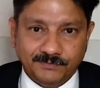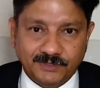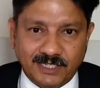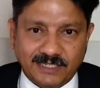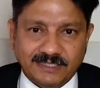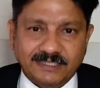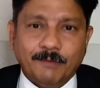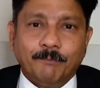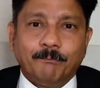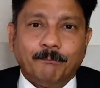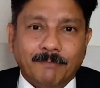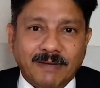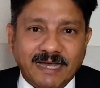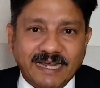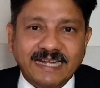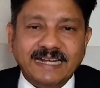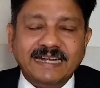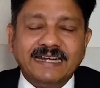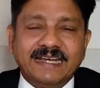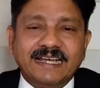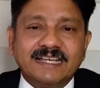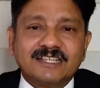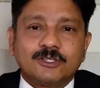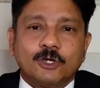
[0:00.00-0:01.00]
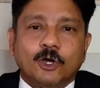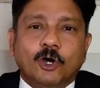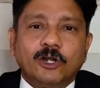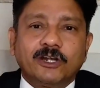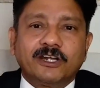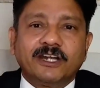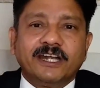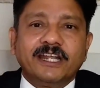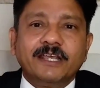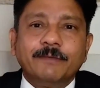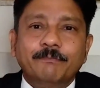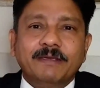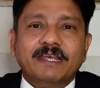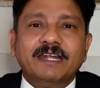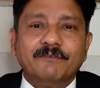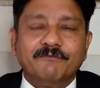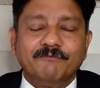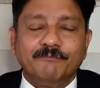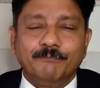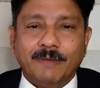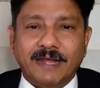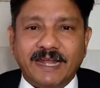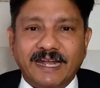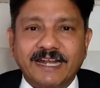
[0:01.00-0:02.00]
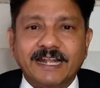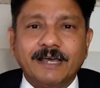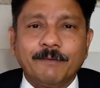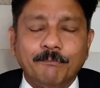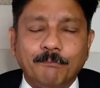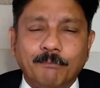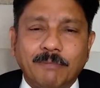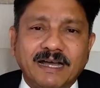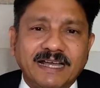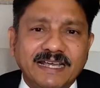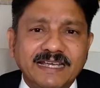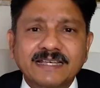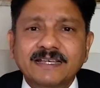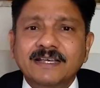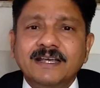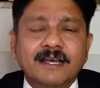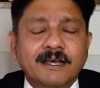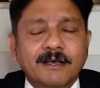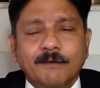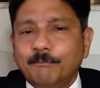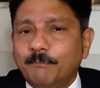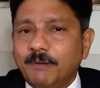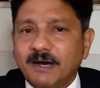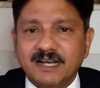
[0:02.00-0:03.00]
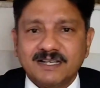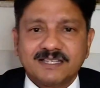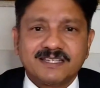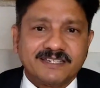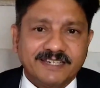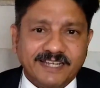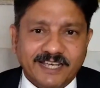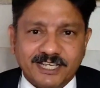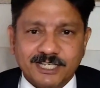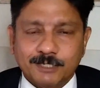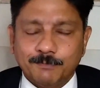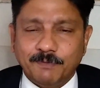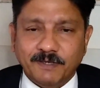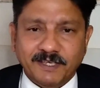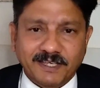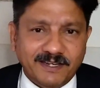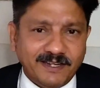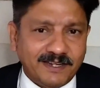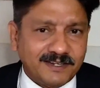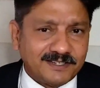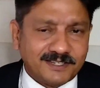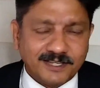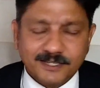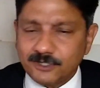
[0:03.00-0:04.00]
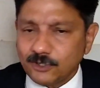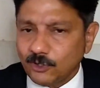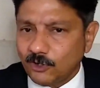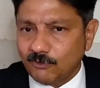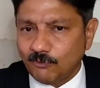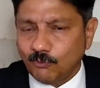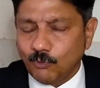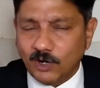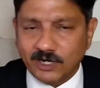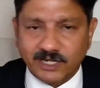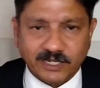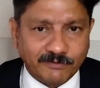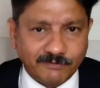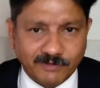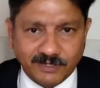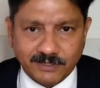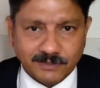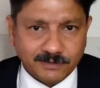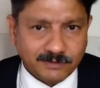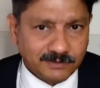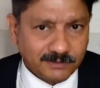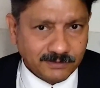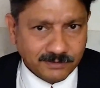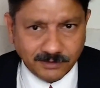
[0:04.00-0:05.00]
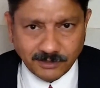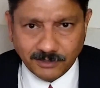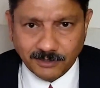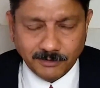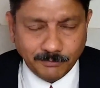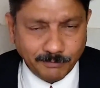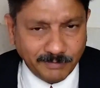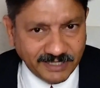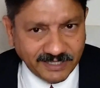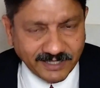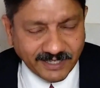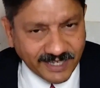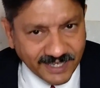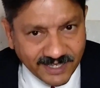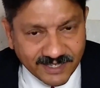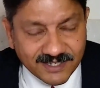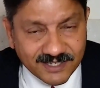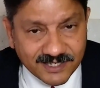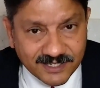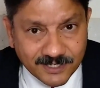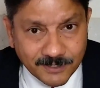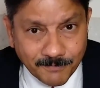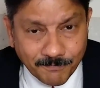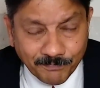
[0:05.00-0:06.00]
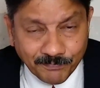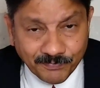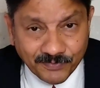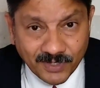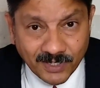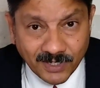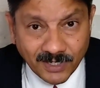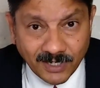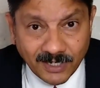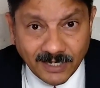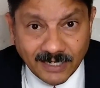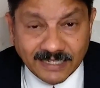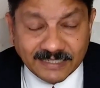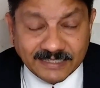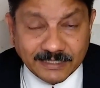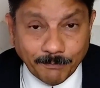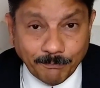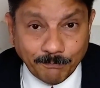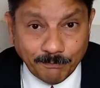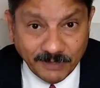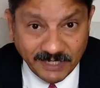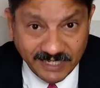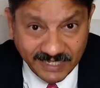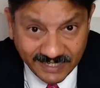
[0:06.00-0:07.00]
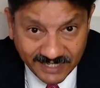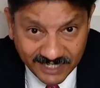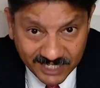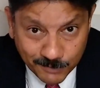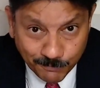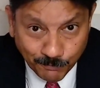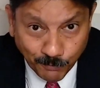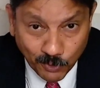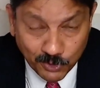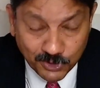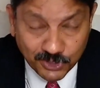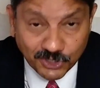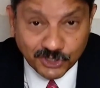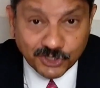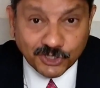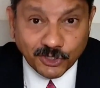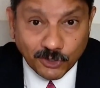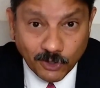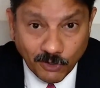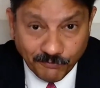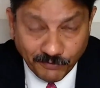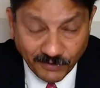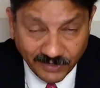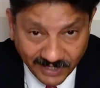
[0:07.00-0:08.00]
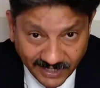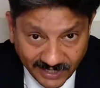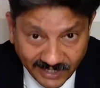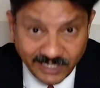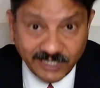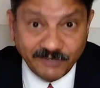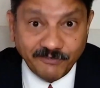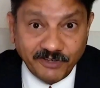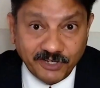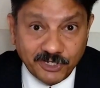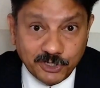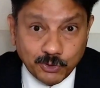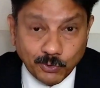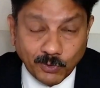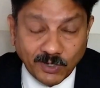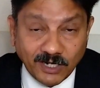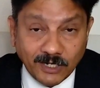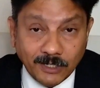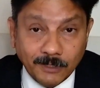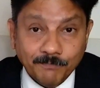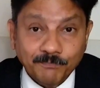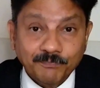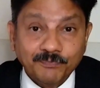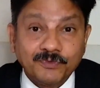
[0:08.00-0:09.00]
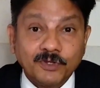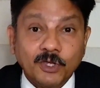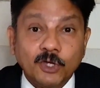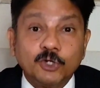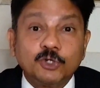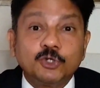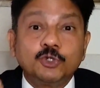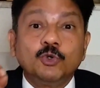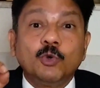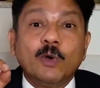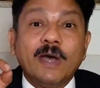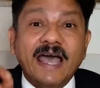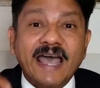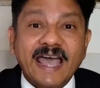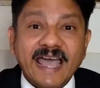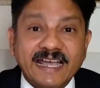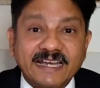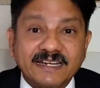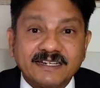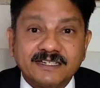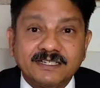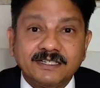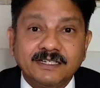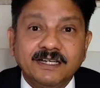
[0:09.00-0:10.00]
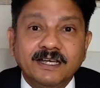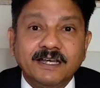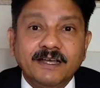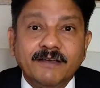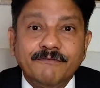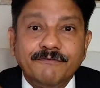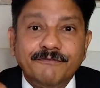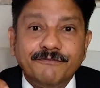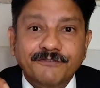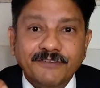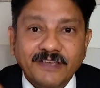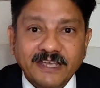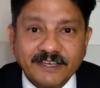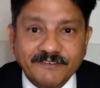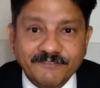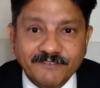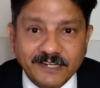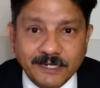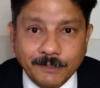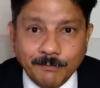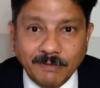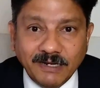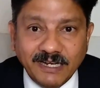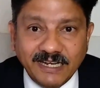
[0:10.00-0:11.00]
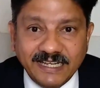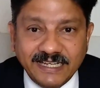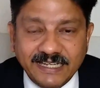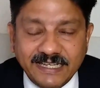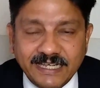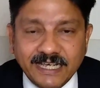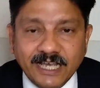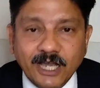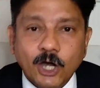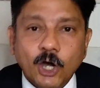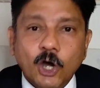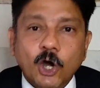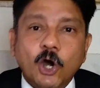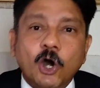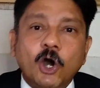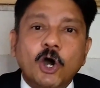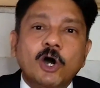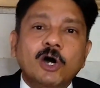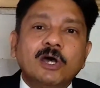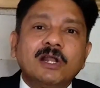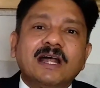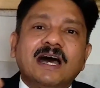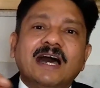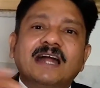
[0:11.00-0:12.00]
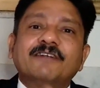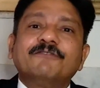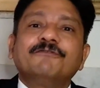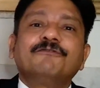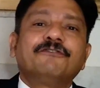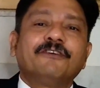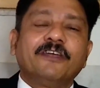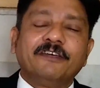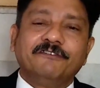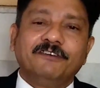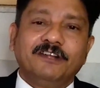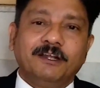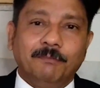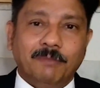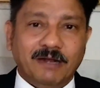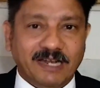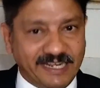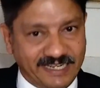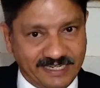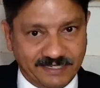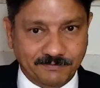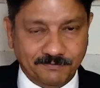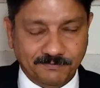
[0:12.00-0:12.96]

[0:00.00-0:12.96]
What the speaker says: The mind has already been made up by past experiences or whatever be the case. The predisposition of an individual to act favorably or unfavorably.